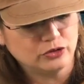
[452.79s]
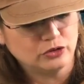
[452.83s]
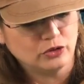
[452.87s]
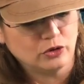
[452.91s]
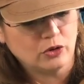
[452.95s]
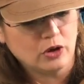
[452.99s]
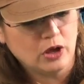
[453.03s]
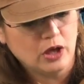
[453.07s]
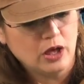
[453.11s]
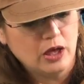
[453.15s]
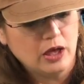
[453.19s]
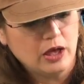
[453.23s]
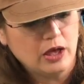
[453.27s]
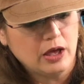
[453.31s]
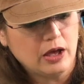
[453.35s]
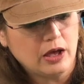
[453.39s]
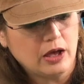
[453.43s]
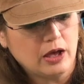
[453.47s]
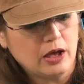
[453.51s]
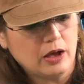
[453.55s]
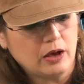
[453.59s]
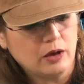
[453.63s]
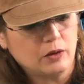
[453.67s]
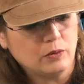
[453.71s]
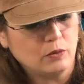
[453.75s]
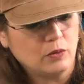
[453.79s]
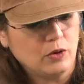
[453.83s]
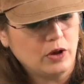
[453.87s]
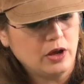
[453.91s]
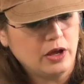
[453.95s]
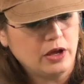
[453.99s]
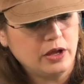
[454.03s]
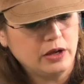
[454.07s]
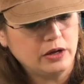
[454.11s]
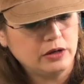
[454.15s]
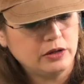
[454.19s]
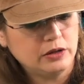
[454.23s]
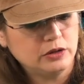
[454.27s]
So
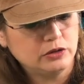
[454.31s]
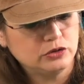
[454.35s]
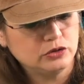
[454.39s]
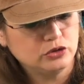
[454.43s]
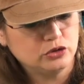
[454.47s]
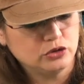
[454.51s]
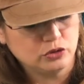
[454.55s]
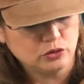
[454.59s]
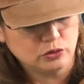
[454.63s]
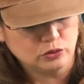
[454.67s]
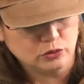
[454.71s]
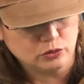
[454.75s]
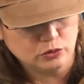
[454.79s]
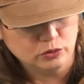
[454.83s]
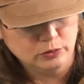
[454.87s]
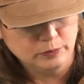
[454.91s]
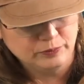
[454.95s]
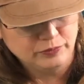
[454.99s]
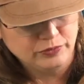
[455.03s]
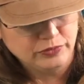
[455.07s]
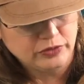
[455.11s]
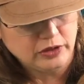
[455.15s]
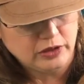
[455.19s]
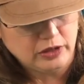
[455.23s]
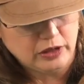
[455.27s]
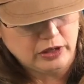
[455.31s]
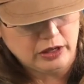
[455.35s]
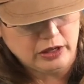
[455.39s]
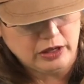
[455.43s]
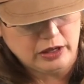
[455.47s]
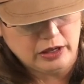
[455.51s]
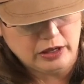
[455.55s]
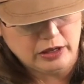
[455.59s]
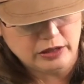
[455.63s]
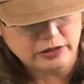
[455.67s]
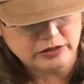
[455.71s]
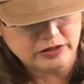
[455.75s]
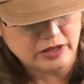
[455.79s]
1, 2,
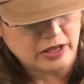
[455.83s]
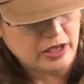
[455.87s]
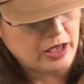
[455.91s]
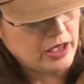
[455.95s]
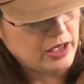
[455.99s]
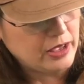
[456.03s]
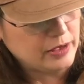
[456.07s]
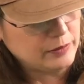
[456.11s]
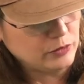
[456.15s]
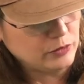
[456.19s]
and I'm